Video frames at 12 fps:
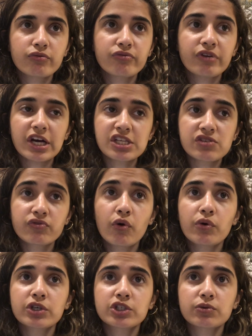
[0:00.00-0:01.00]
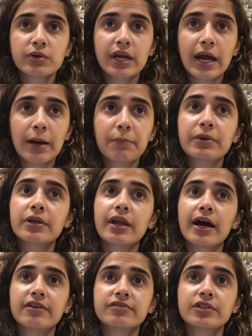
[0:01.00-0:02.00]
fast forward to what happened
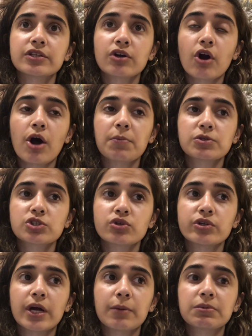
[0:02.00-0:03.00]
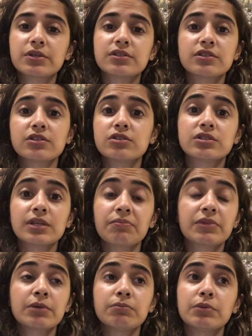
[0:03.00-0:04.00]
after the cops showed up, because this is
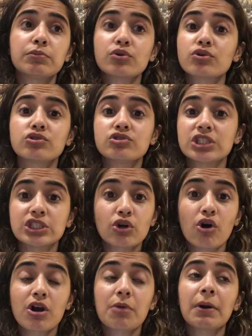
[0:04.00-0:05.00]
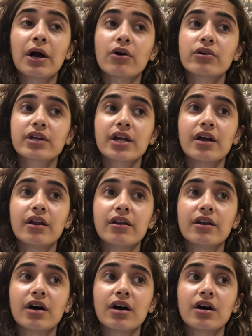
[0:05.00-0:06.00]
something people don't usually talk about,
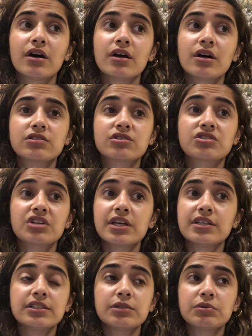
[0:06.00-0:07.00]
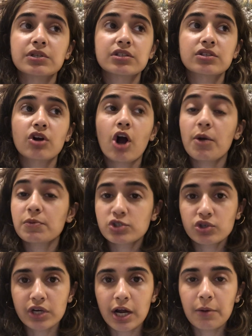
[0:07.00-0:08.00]
and it's crazy because the cops
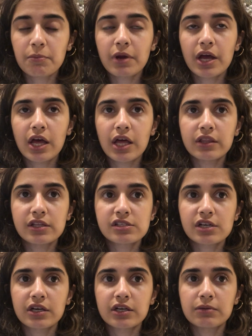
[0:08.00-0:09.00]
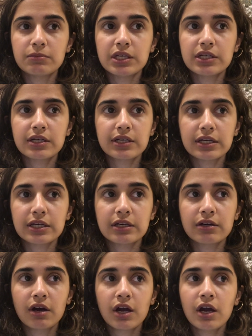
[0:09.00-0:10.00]
showed up and they started
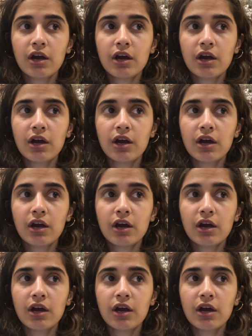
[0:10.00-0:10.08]
immediately